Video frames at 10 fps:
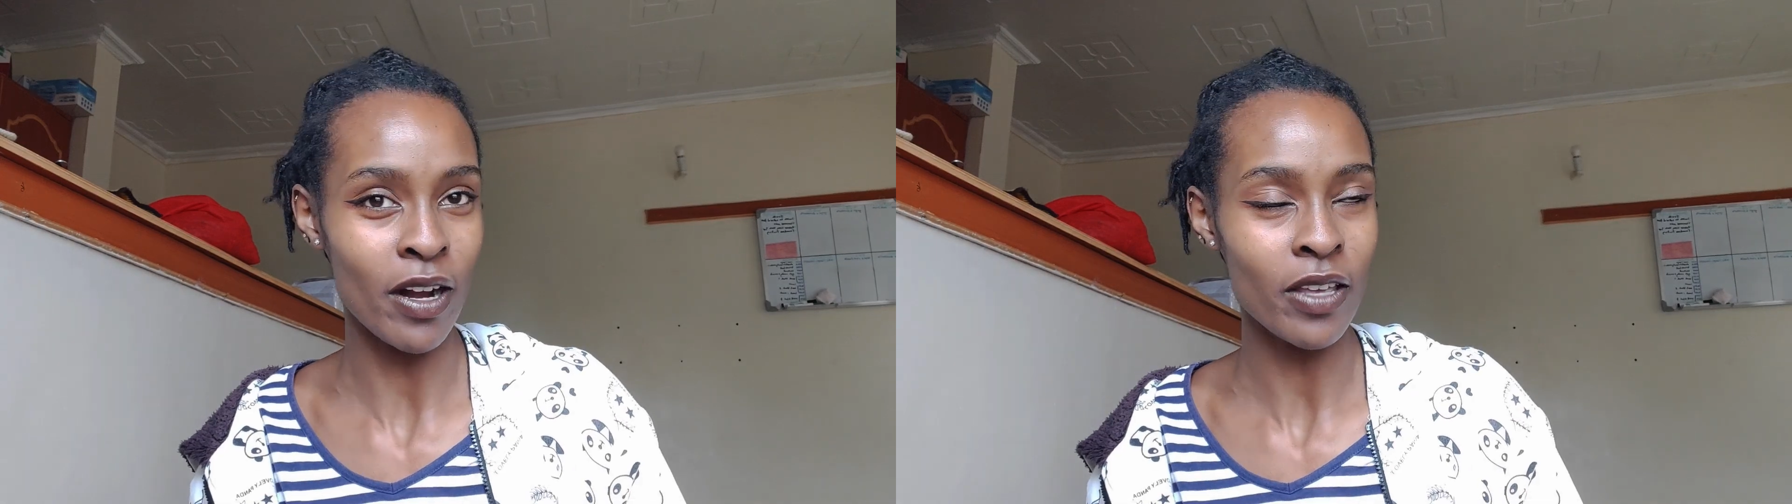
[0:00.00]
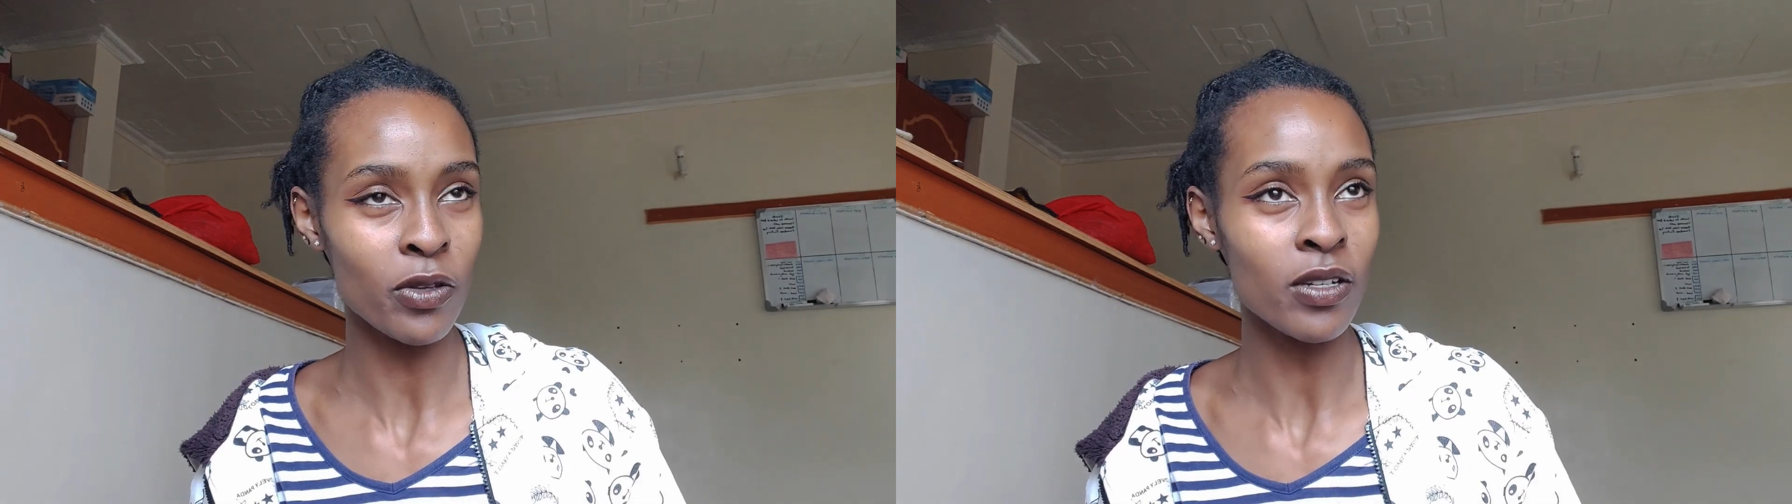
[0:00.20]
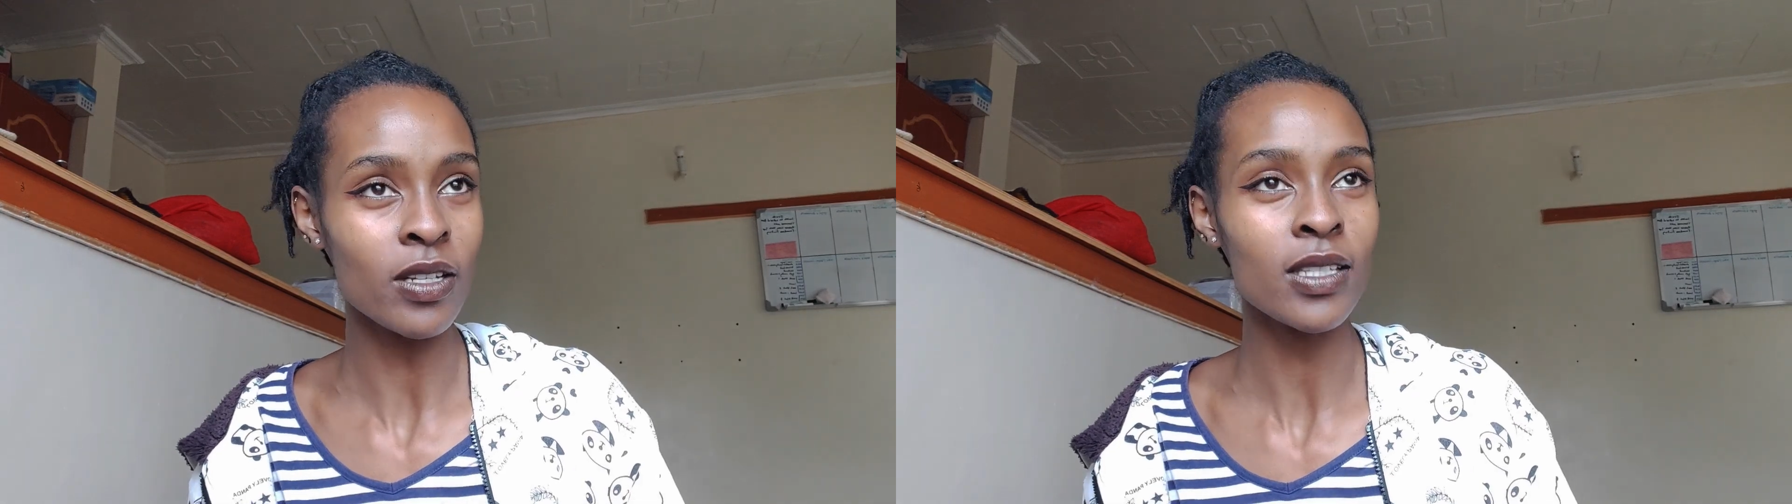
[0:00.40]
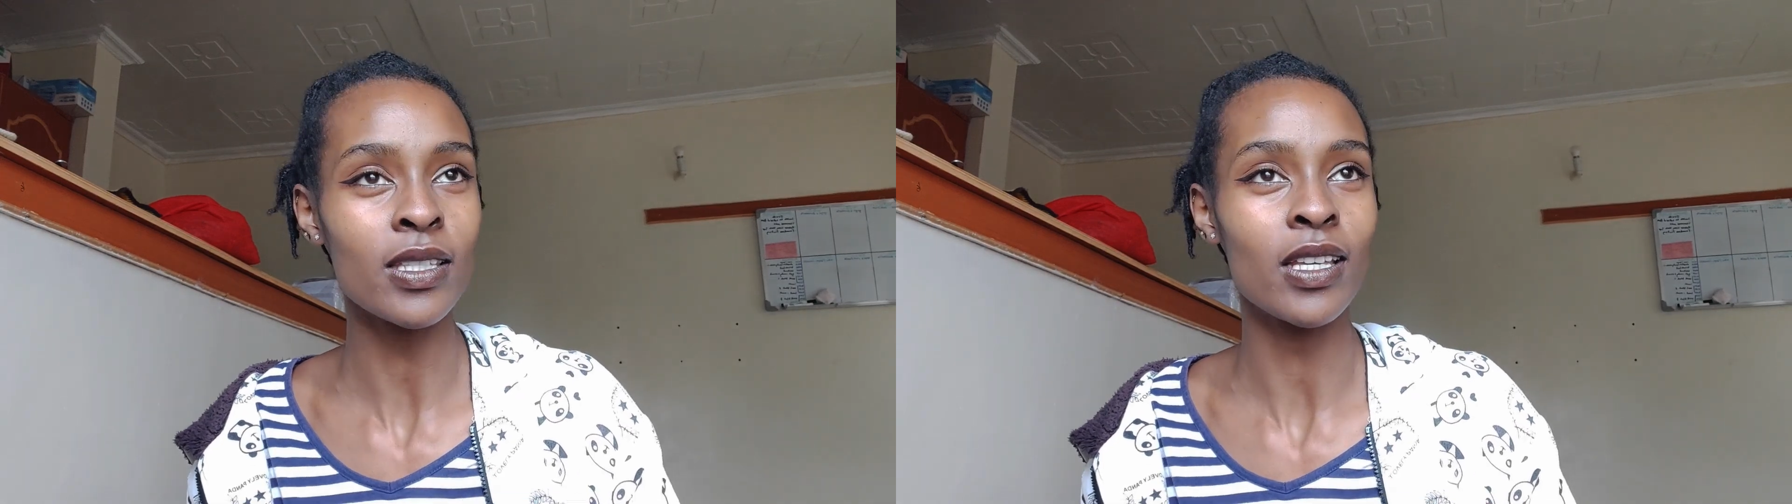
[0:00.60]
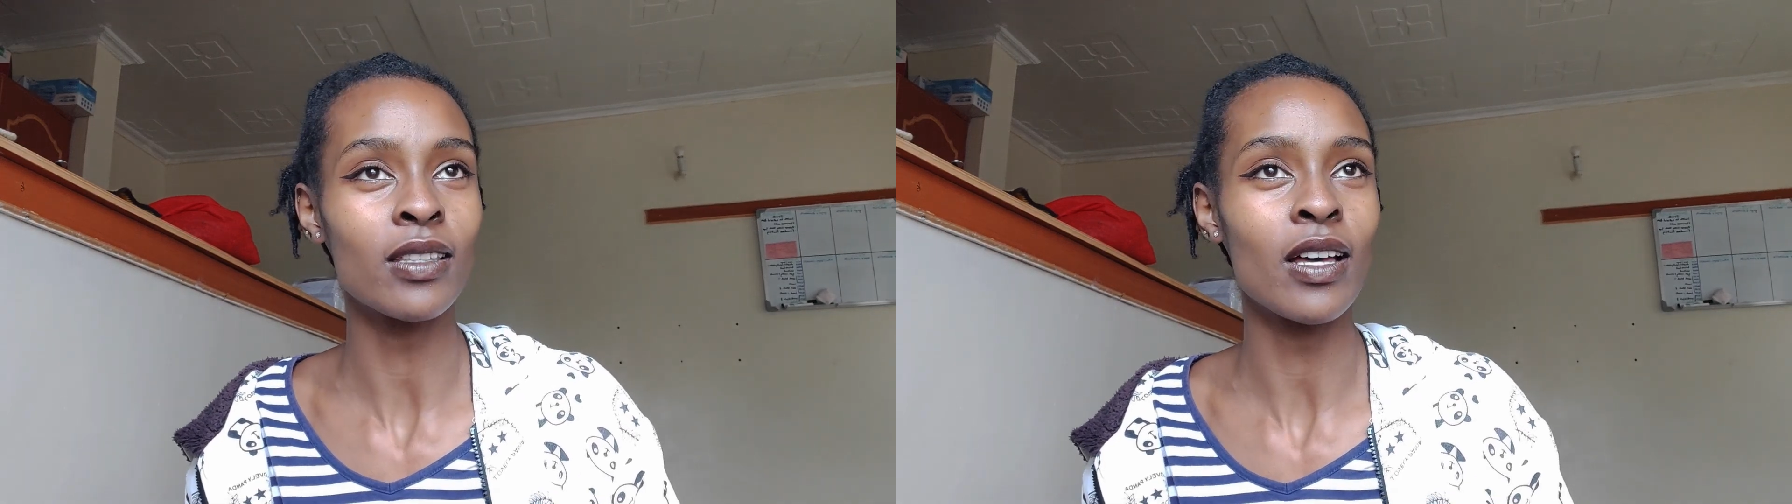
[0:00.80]
Marathon,
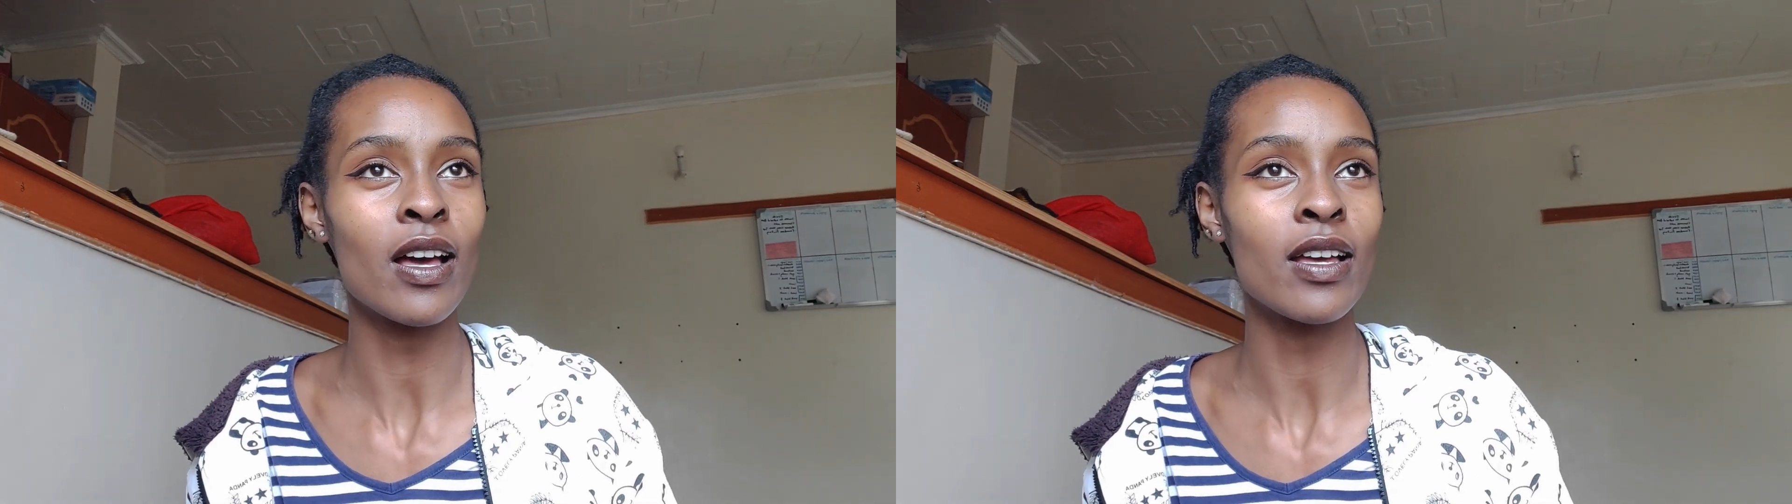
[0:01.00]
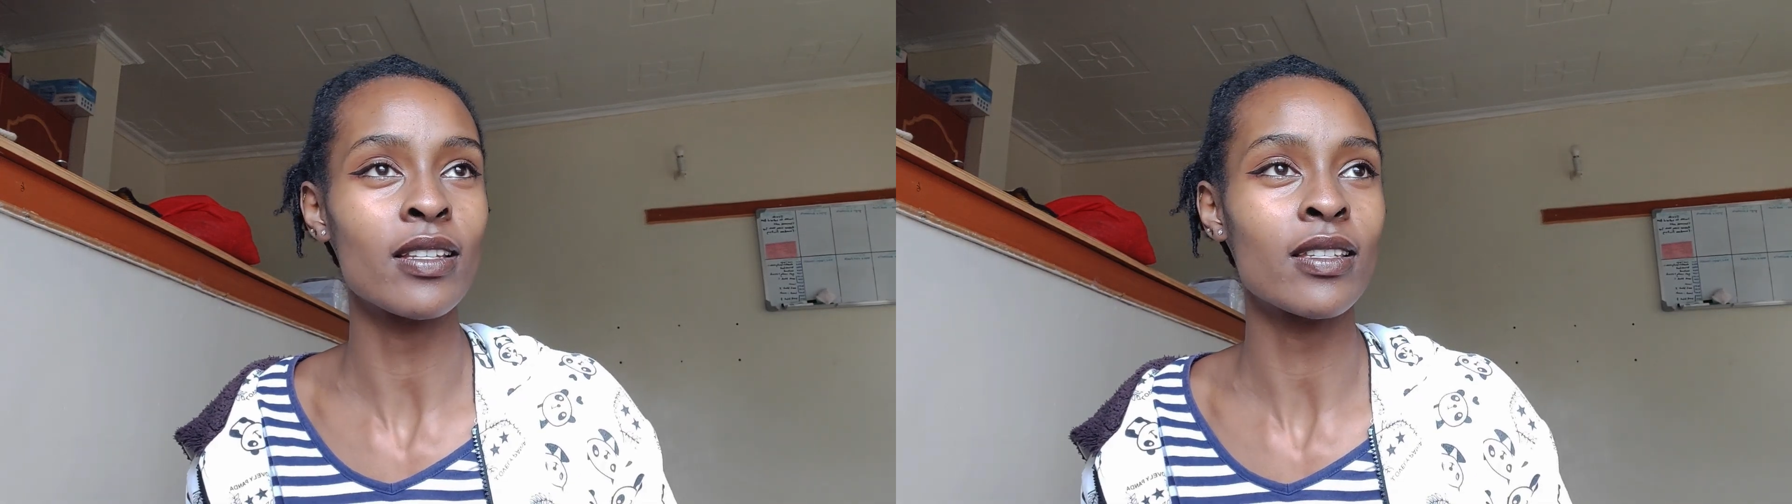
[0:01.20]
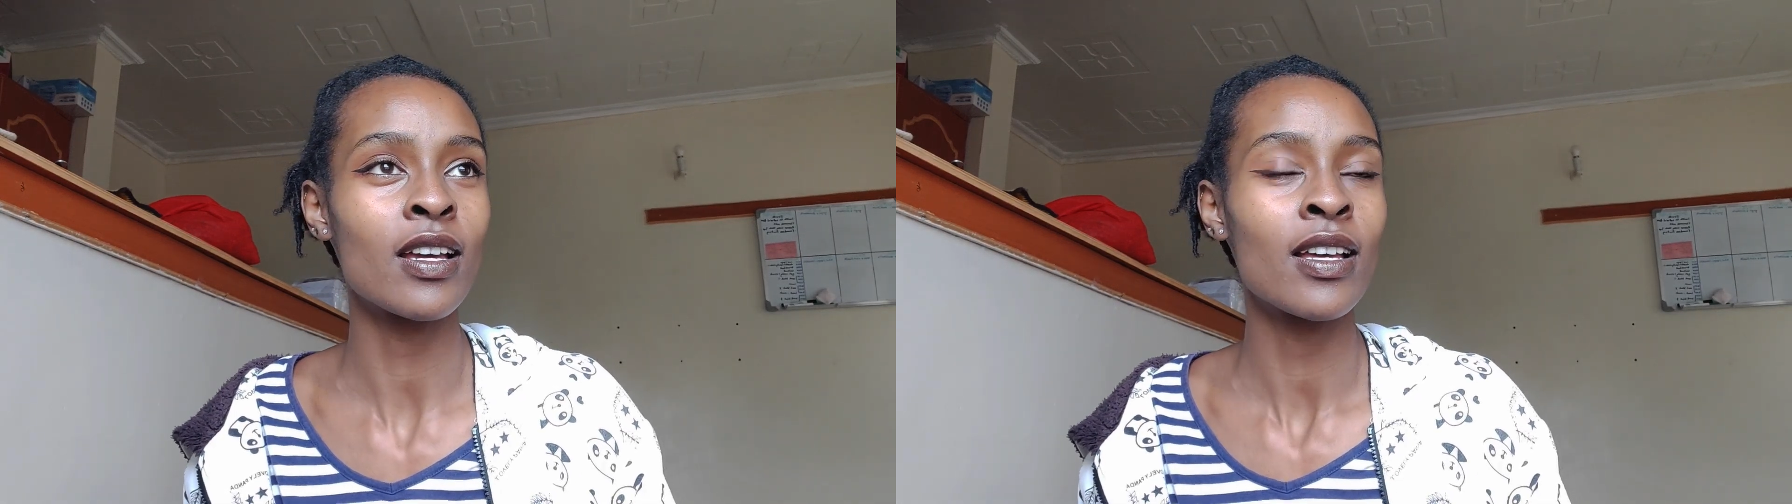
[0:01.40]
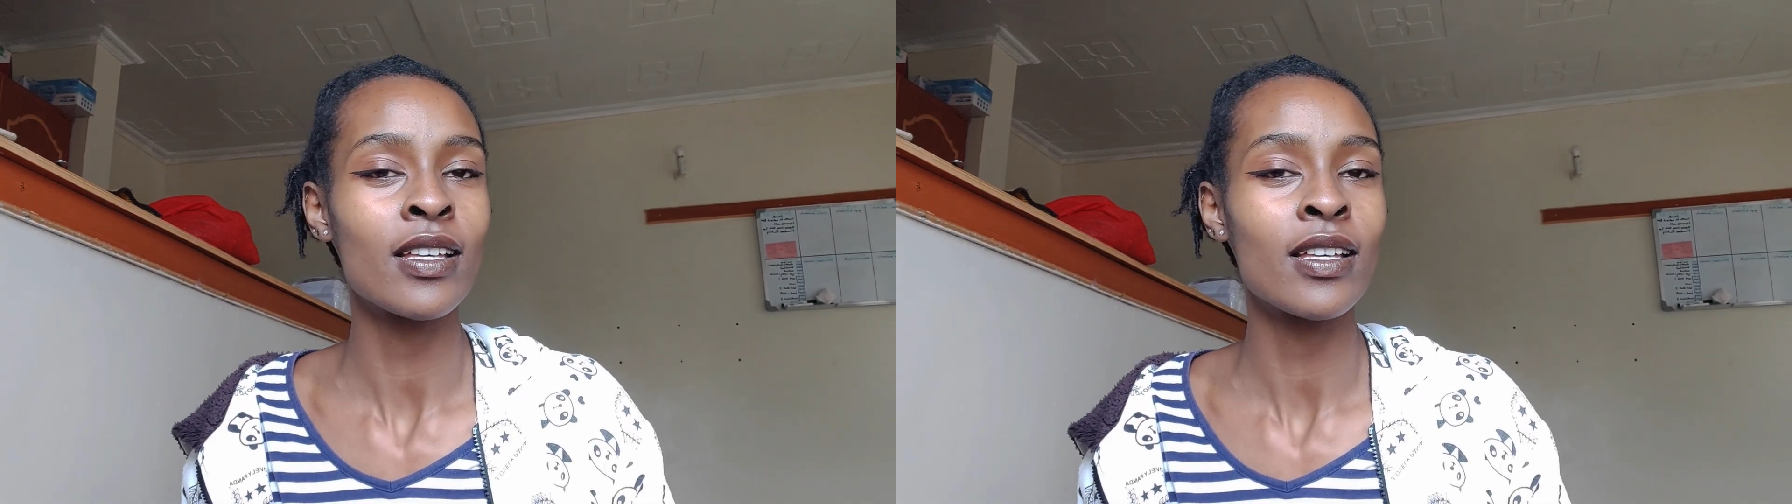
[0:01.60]
seeing that